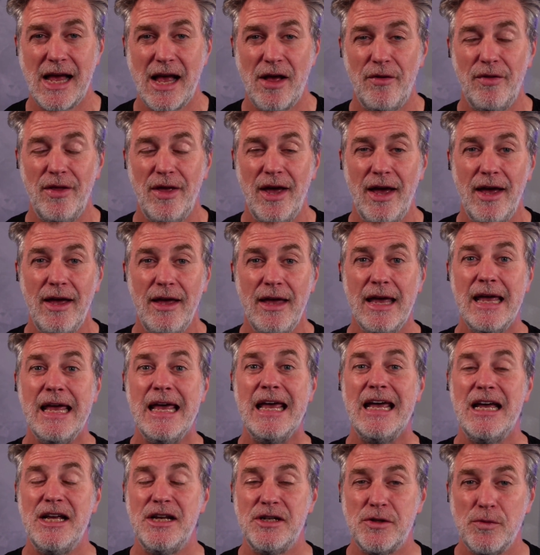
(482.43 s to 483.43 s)
out there,
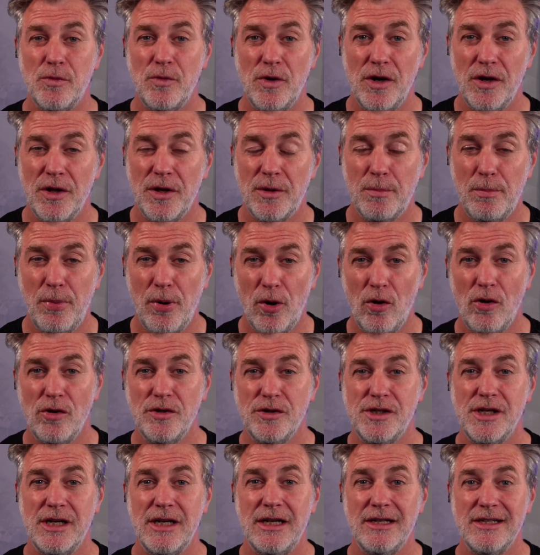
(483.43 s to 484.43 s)
it's worth
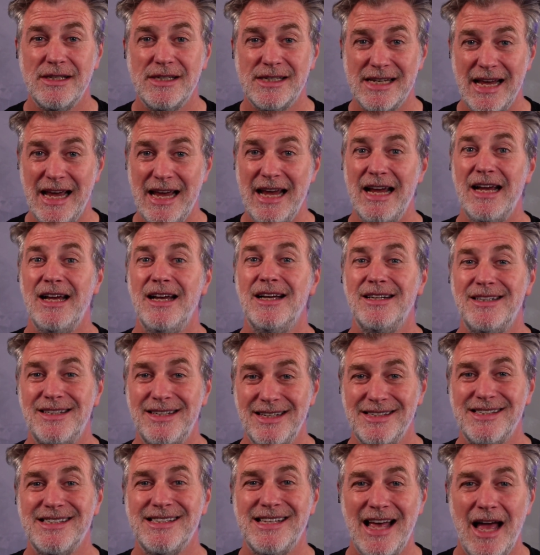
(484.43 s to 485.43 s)
pausing and saying,
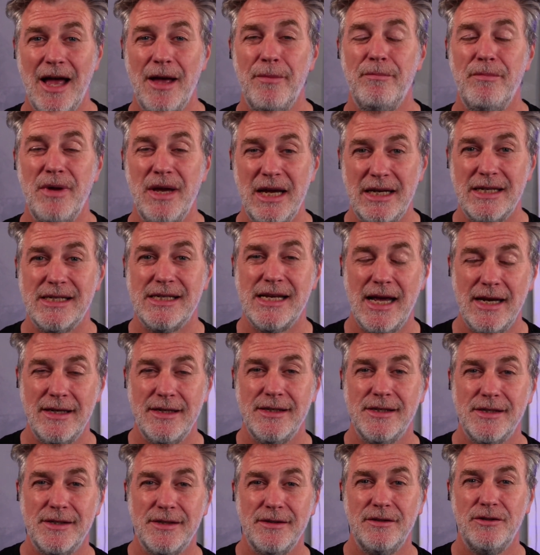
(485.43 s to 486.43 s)
does that make
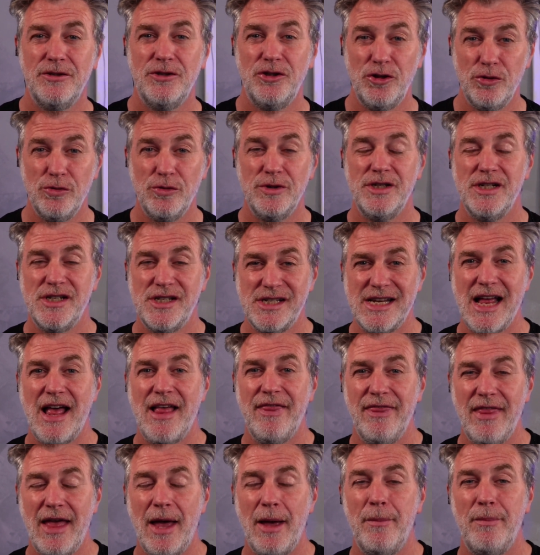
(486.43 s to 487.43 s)
sense? Do you
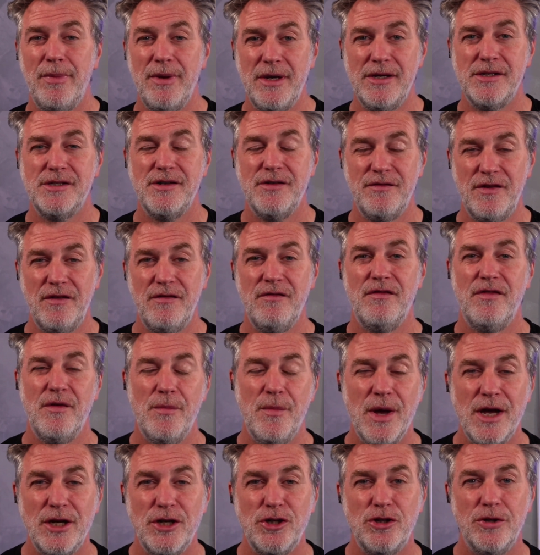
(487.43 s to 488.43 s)
understand that piece of
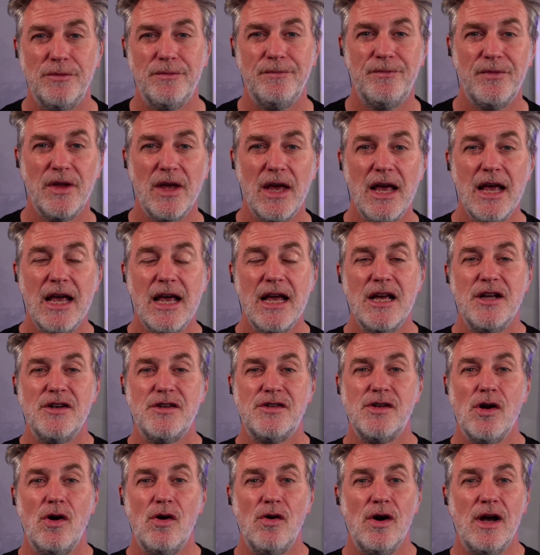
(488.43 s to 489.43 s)
information?
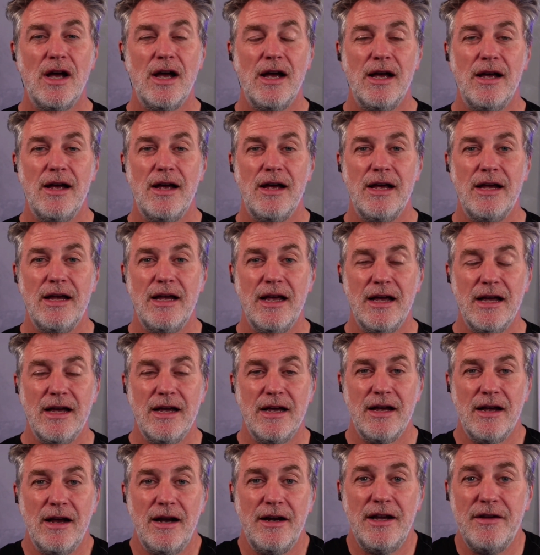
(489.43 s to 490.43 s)
So,
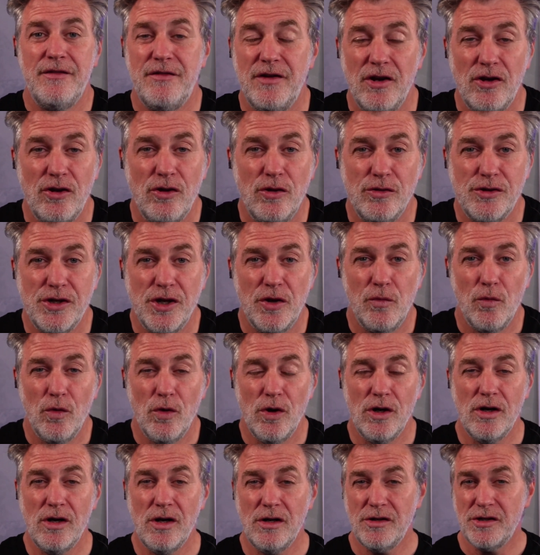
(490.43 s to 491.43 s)
and if you're using
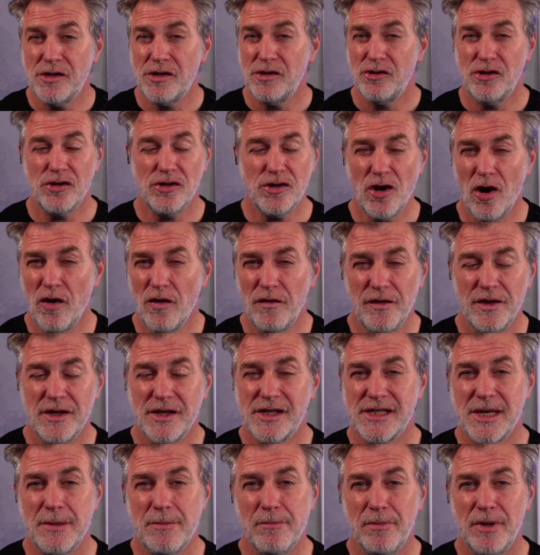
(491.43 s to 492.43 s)
words, just go for the
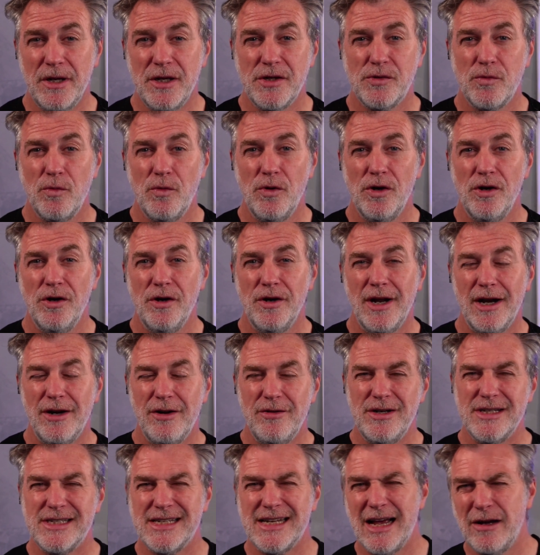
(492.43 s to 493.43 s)
simplest word. I know
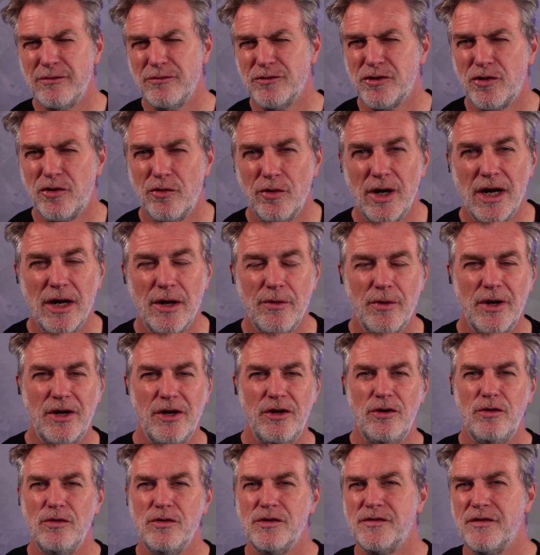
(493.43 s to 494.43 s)
it sounds great when
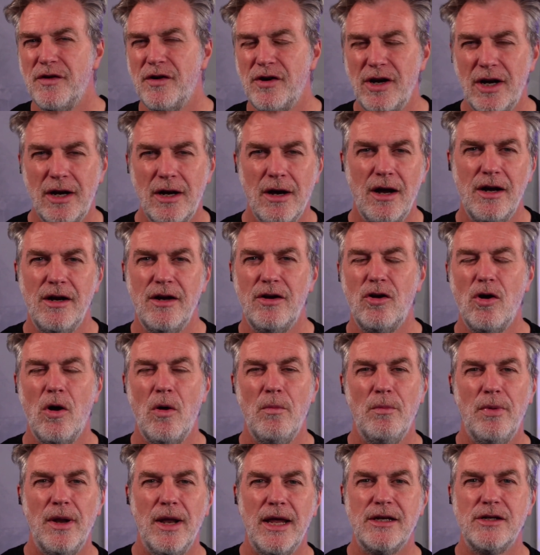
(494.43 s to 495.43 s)
you use very kind of
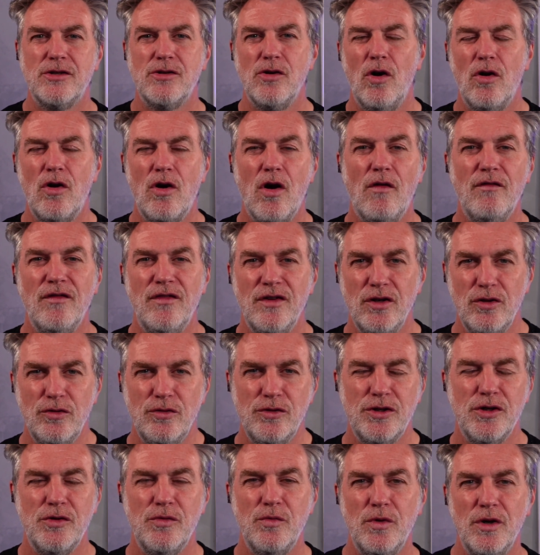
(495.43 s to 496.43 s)
complex or
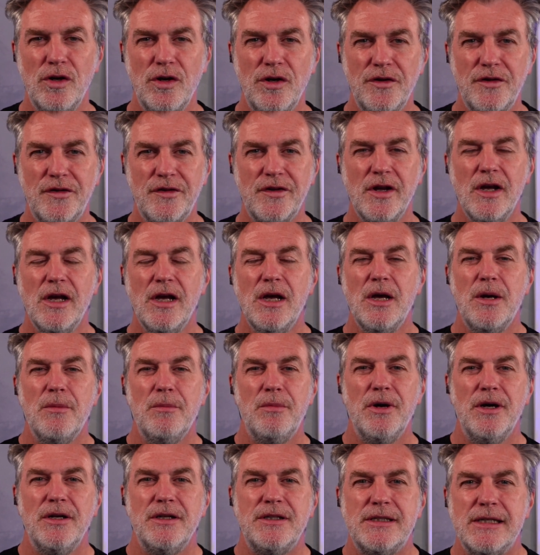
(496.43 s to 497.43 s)
convoluted words,
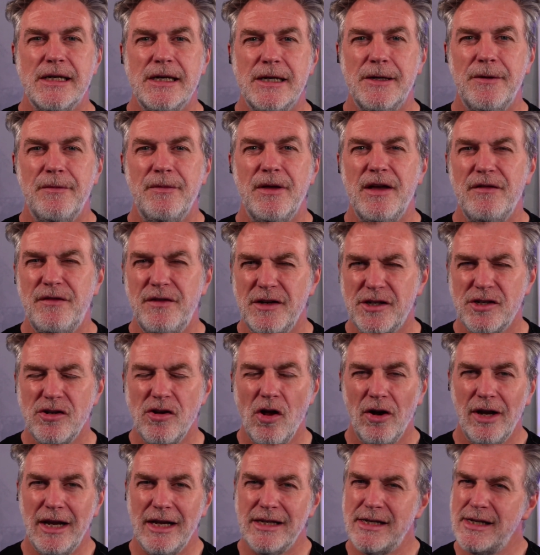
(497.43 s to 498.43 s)
but if it's
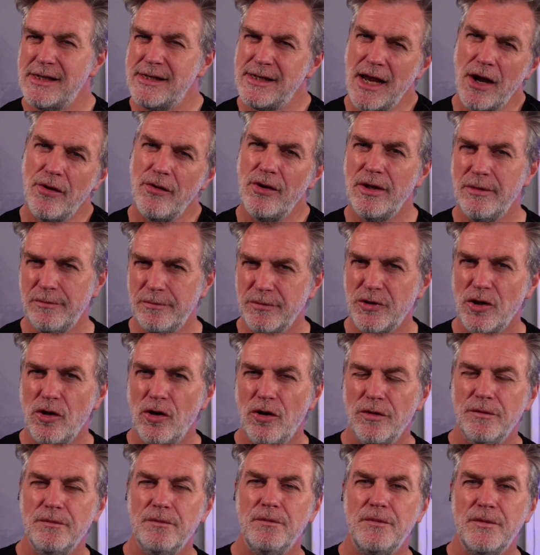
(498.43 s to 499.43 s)
not necessary,
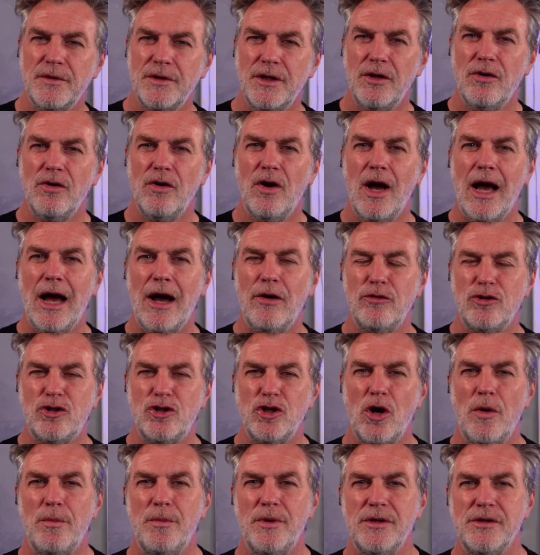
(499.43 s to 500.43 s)
don't. Our
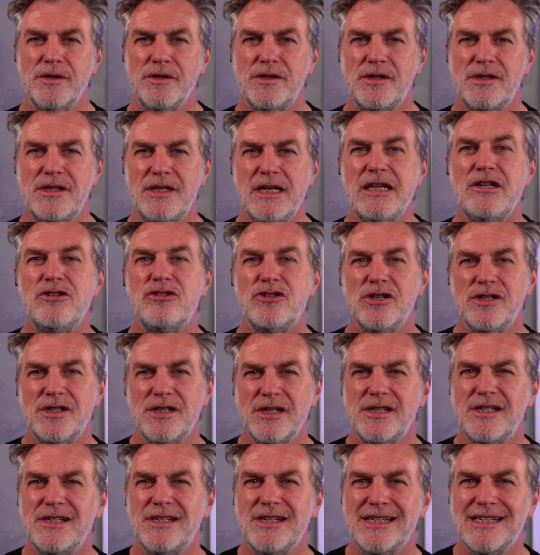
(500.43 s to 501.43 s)
job as teachers
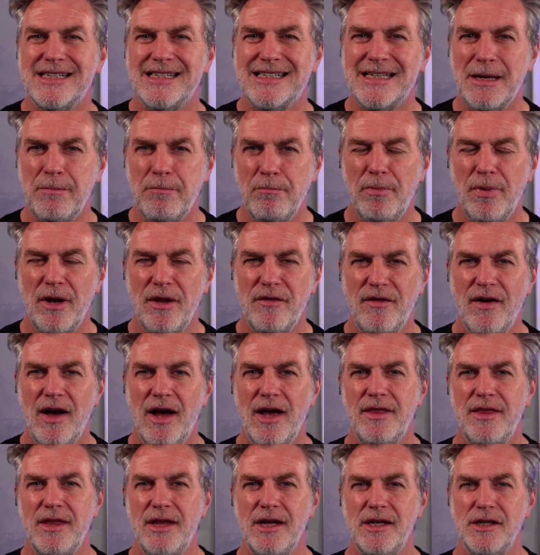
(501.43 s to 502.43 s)
is to
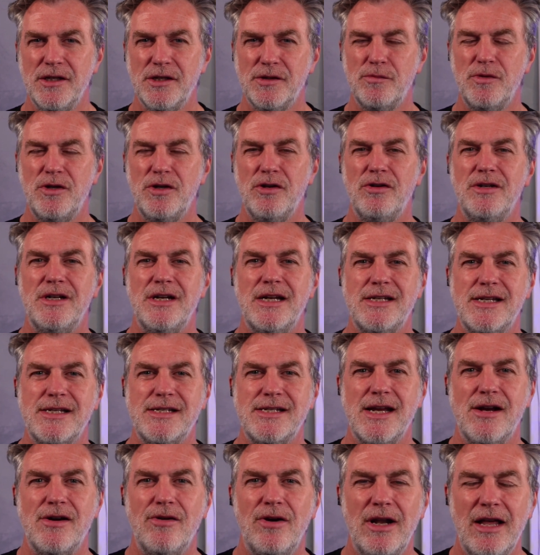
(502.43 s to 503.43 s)
simplify things. We don't
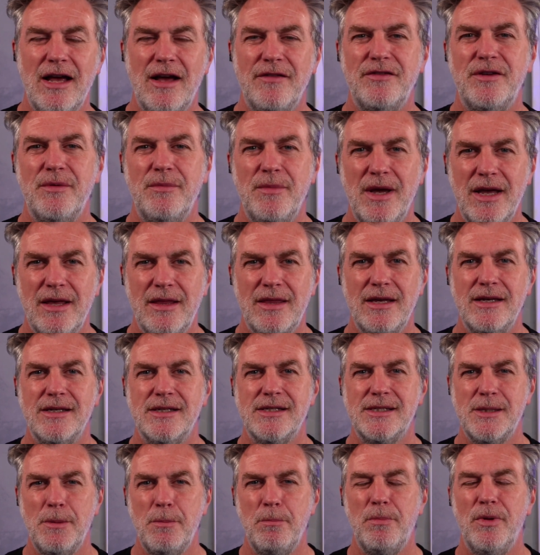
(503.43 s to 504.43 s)
necessarily have to make things
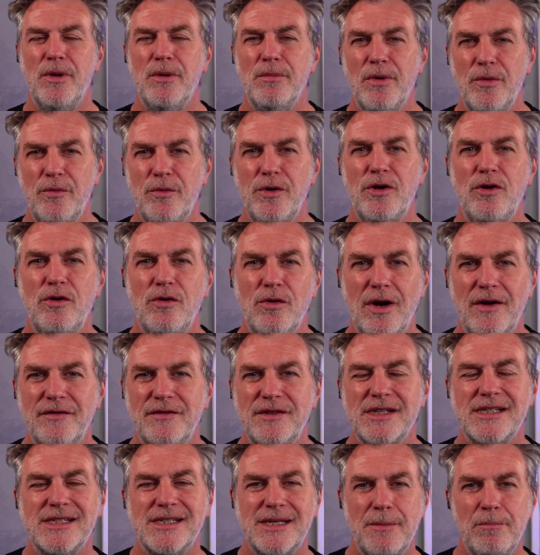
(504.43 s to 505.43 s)
simple, but we do have
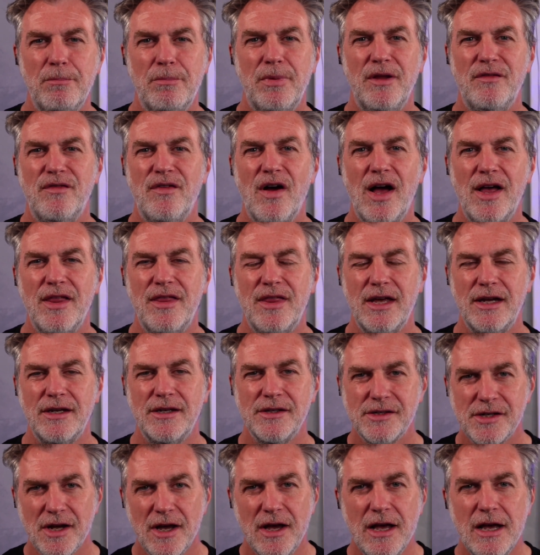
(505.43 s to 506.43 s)
to simplify
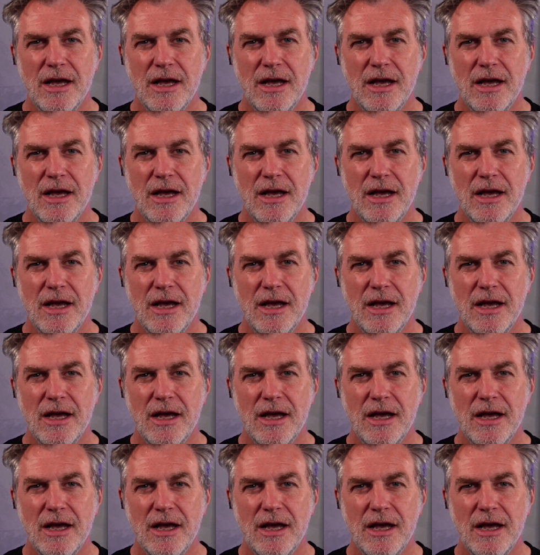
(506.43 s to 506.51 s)
things.